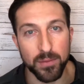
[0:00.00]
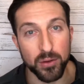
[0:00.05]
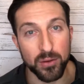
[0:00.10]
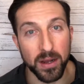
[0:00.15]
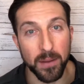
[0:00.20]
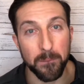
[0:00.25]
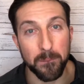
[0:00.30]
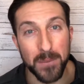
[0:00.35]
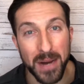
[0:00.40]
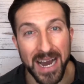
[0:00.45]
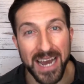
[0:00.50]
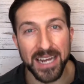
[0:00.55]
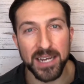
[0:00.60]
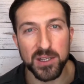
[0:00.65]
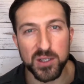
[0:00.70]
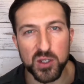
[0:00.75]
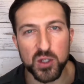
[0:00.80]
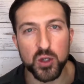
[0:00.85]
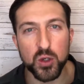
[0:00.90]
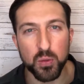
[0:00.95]
You got
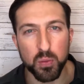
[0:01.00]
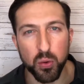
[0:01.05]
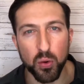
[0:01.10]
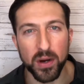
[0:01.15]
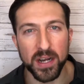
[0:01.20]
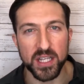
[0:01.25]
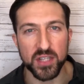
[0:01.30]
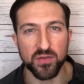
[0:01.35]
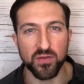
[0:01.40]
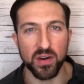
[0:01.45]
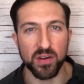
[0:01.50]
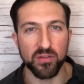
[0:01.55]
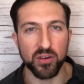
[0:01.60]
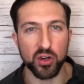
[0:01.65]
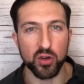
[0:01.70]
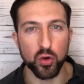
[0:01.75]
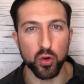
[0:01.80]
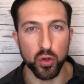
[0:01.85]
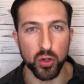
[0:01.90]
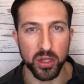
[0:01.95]
-2 points for every
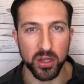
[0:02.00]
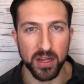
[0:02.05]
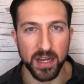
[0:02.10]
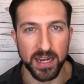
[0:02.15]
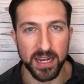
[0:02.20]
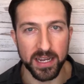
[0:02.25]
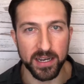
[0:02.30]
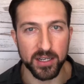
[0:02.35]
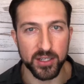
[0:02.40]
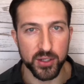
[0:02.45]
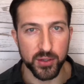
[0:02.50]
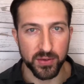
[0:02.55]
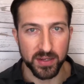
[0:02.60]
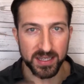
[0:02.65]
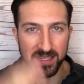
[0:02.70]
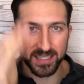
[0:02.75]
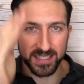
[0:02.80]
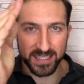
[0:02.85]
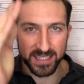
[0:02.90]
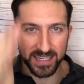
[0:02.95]
goal you let in, so you
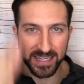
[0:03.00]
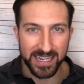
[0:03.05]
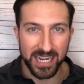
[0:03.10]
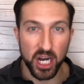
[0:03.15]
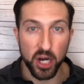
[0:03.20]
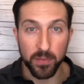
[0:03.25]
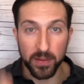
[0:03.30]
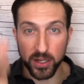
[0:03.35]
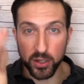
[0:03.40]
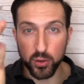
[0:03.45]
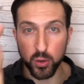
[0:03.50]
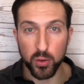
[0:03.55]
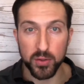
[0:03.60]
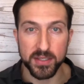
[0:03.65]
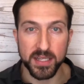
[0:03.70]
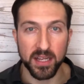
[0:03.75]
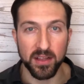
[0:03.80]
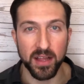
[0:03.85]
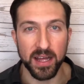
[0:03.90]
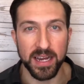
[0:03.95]
can see how many goals
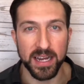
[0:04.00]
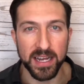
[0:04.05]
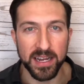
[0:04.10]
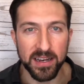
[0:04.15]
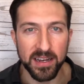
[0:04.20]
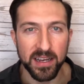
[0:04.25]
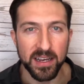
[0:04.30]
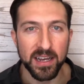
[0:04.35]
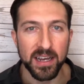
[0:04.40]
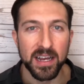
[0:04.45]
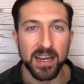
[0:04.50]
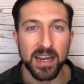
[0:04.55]
they let in.